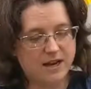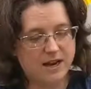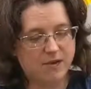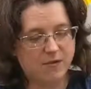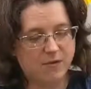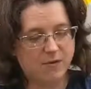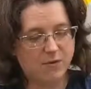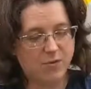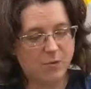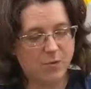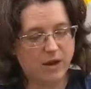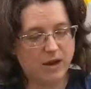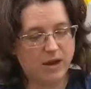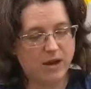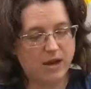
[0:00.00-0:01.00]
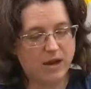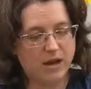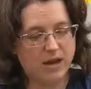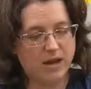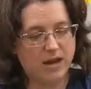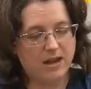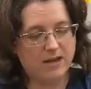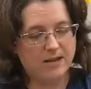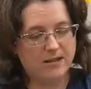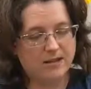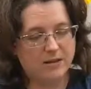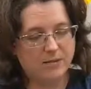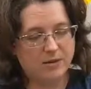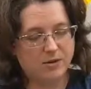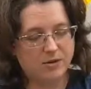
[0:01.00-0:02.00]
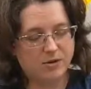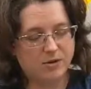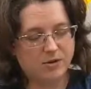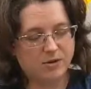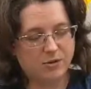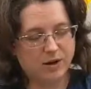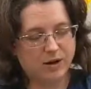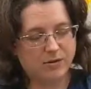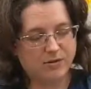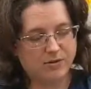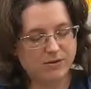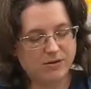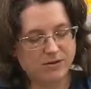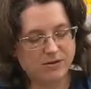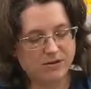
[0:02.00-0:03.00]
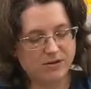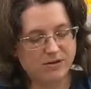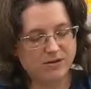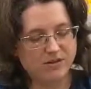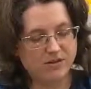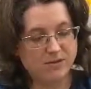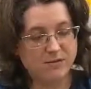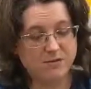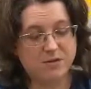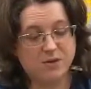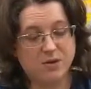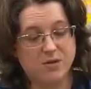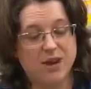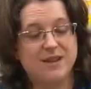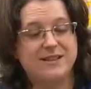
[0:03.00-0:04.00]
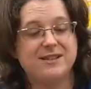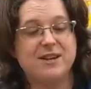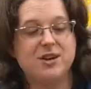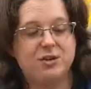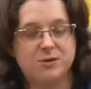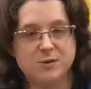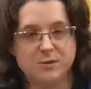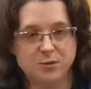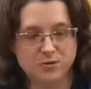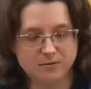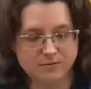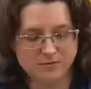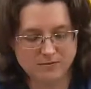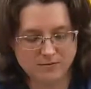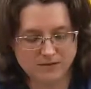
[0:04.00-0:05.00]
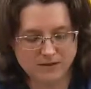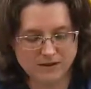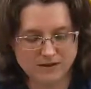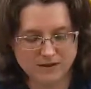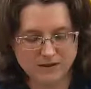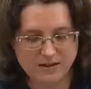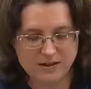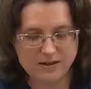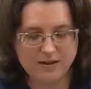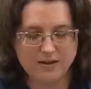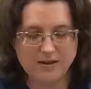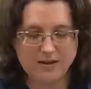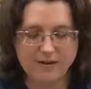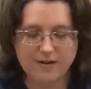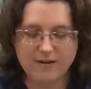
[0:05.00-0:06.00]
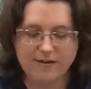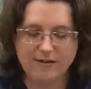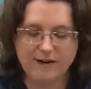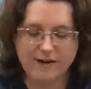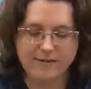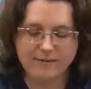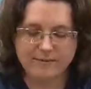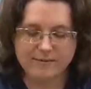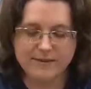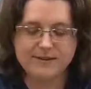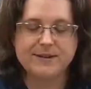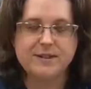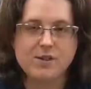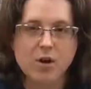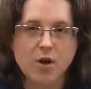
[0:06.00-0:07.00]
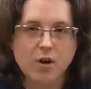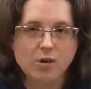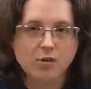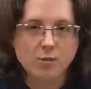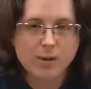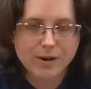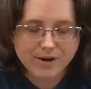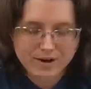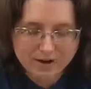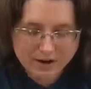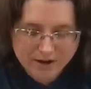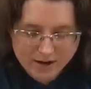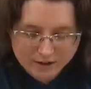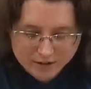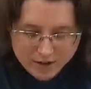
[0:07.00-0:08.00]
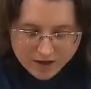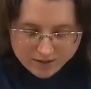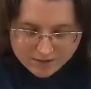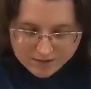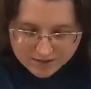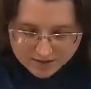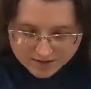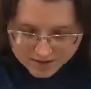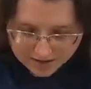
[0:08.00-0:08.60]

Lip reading: it out from way deep under the ground. So that's not useful. All right, this is all the water I have left.